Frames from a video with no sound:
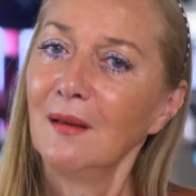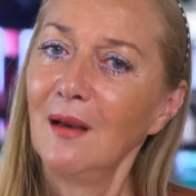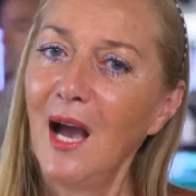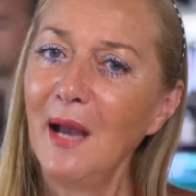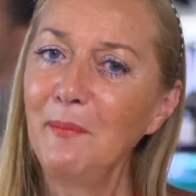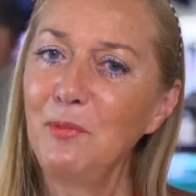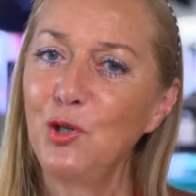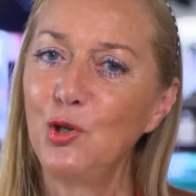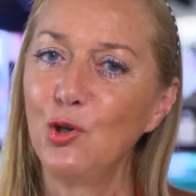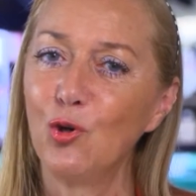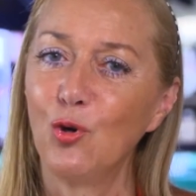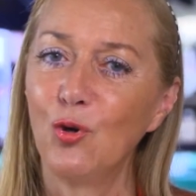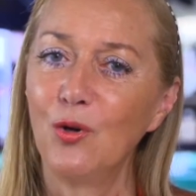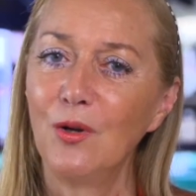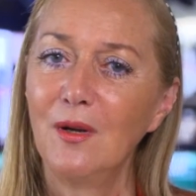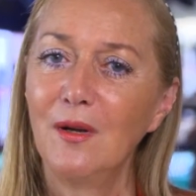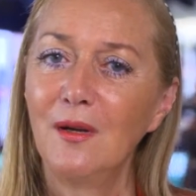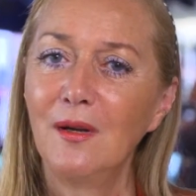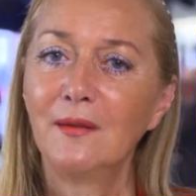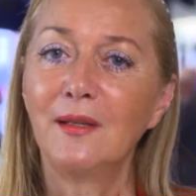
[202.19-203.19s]
I'm sure
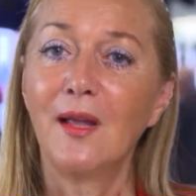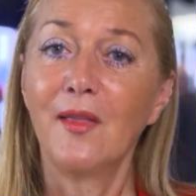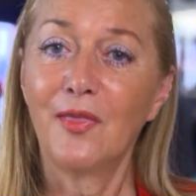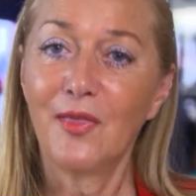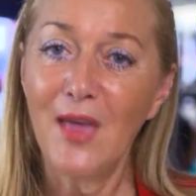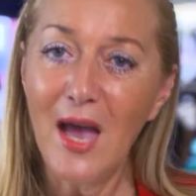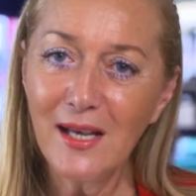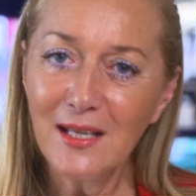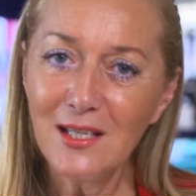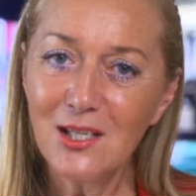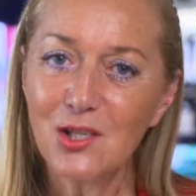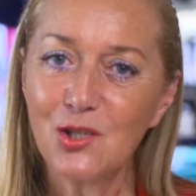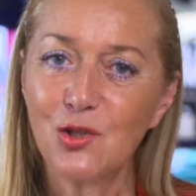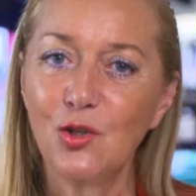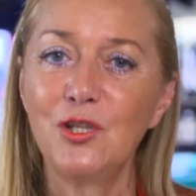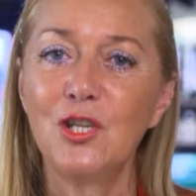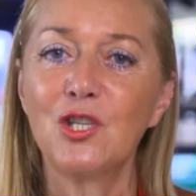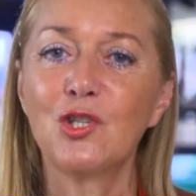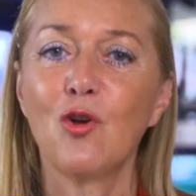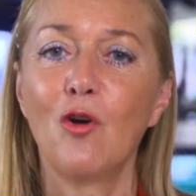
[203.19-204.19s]
that thanks
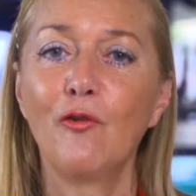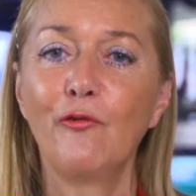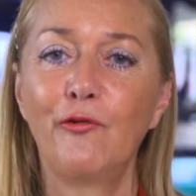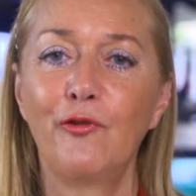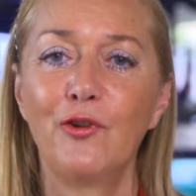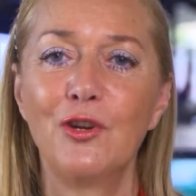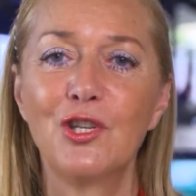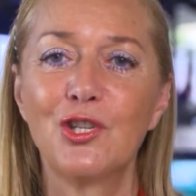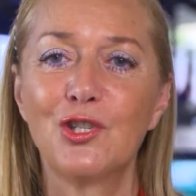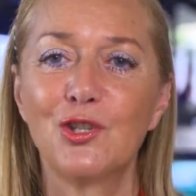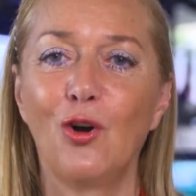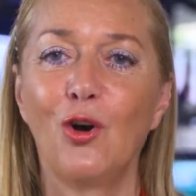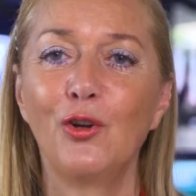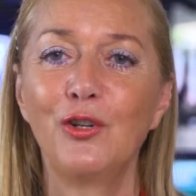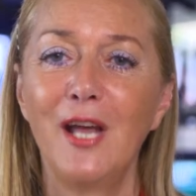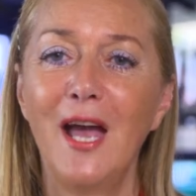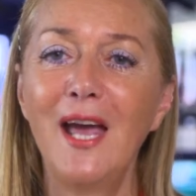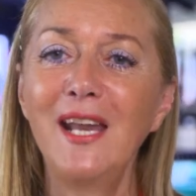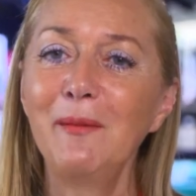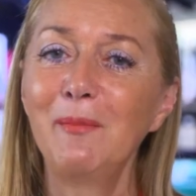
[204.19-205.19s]
to this conference
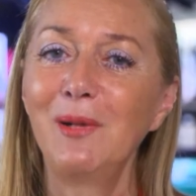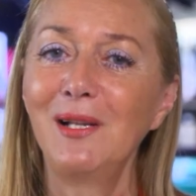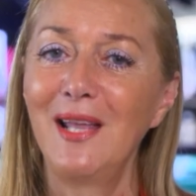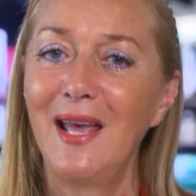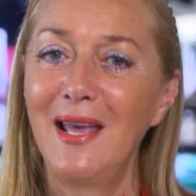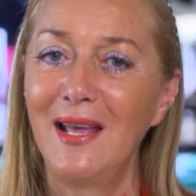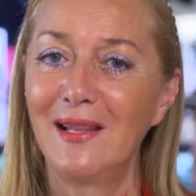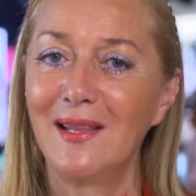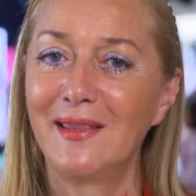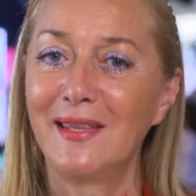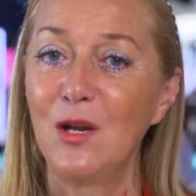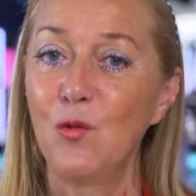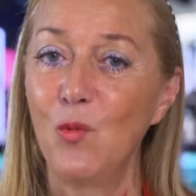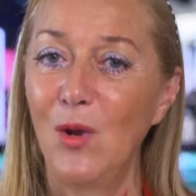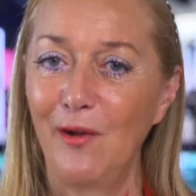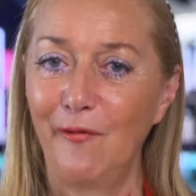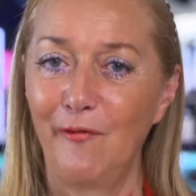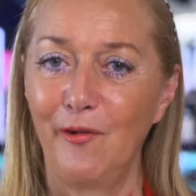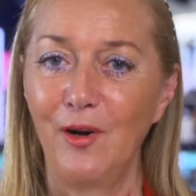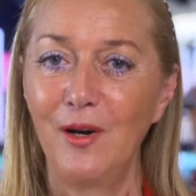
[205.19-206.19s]
on animal health and
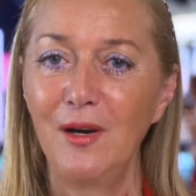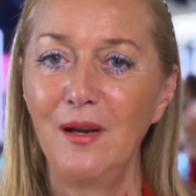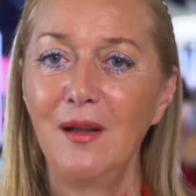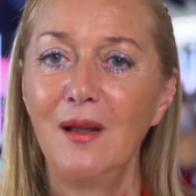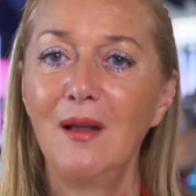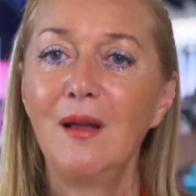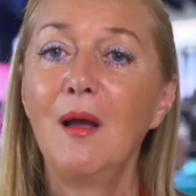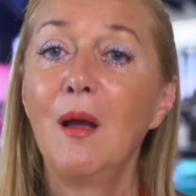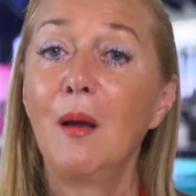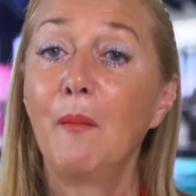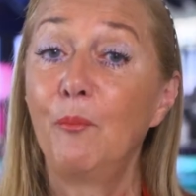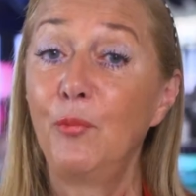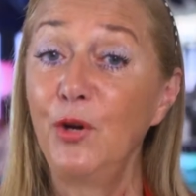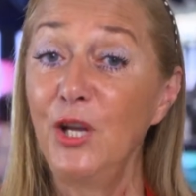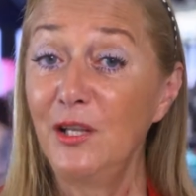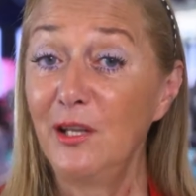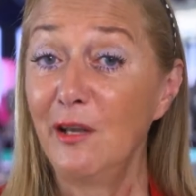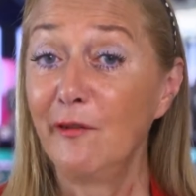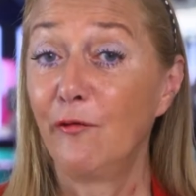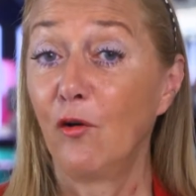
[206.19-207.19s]
welfare,
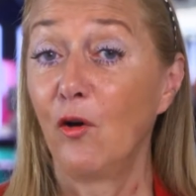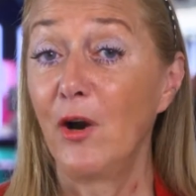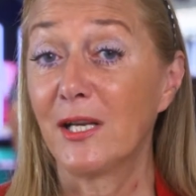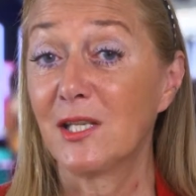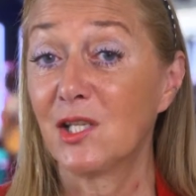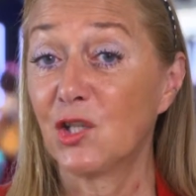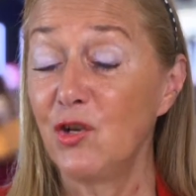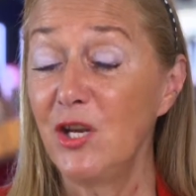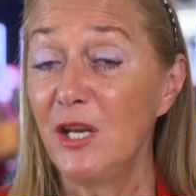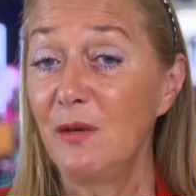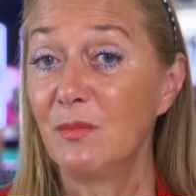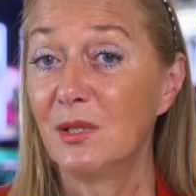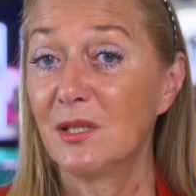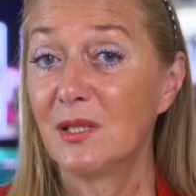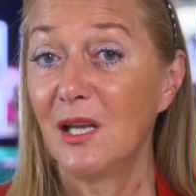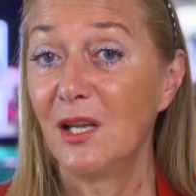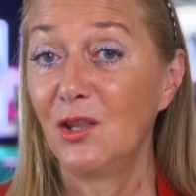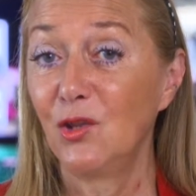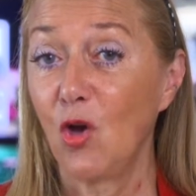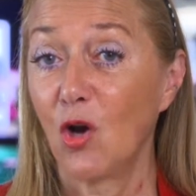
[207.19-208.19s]
breeding for
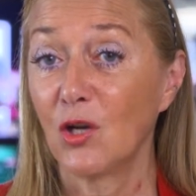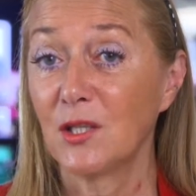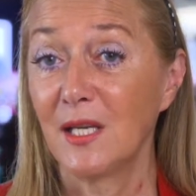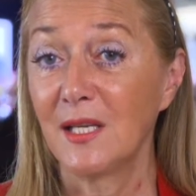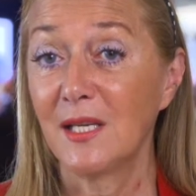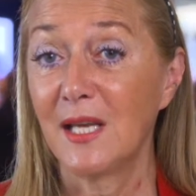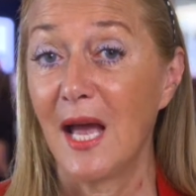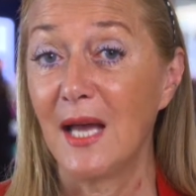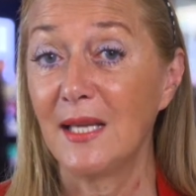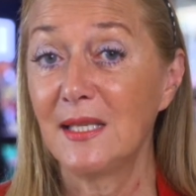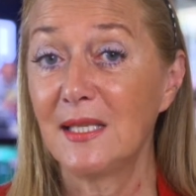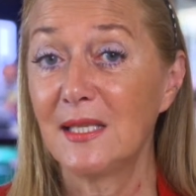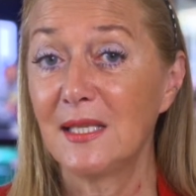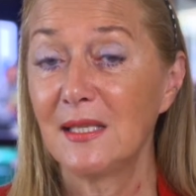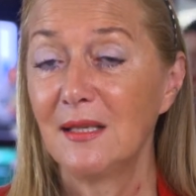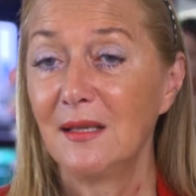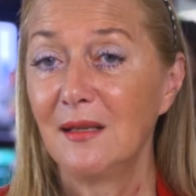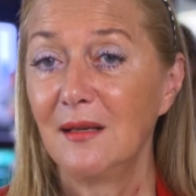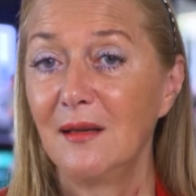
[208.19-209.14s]
extremes in dogs and cats,